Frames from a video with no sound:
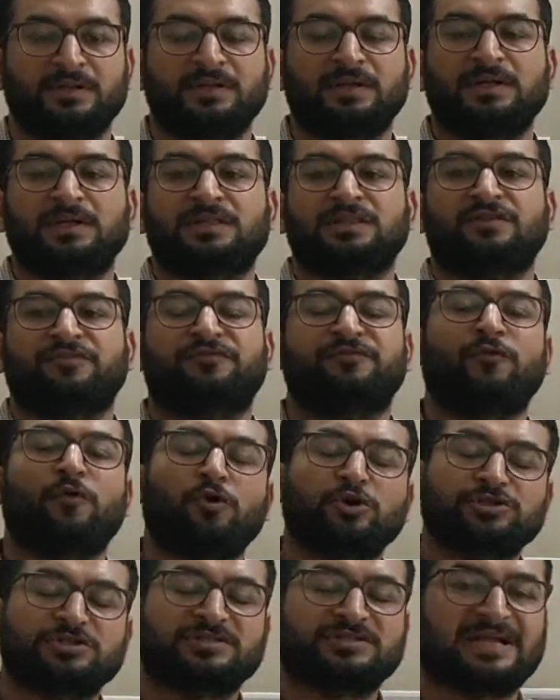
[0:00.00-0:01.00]
The
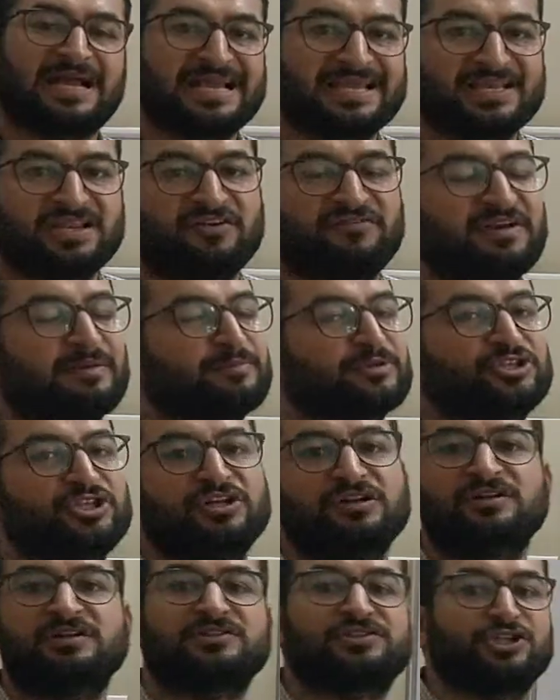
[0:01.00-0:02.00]
fourth kind of epithelial
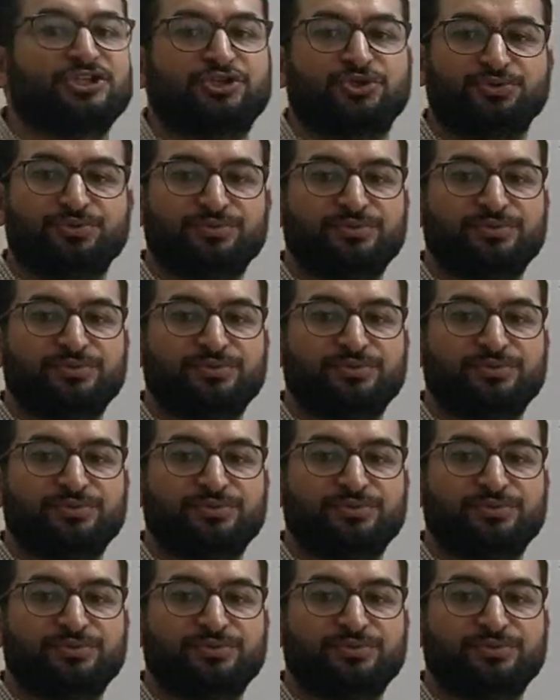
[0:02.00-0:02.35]
tissue